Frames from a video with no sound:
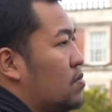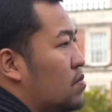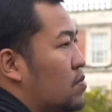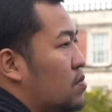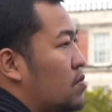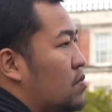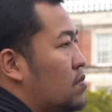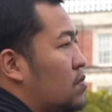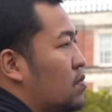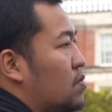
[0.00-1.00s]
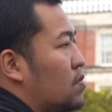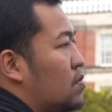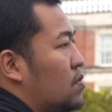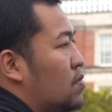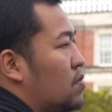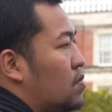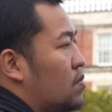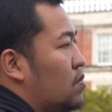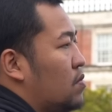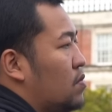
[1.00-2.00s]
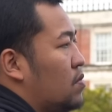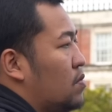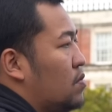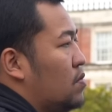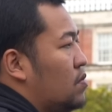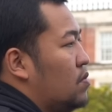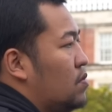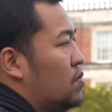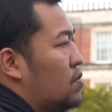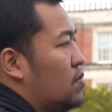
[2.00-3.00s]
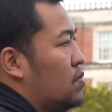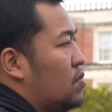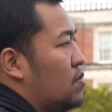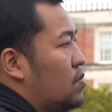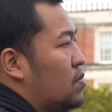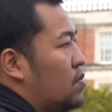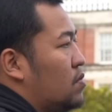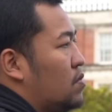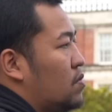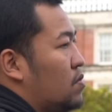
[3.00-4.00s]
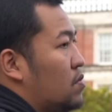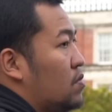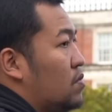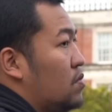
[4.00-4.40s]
(not speaking)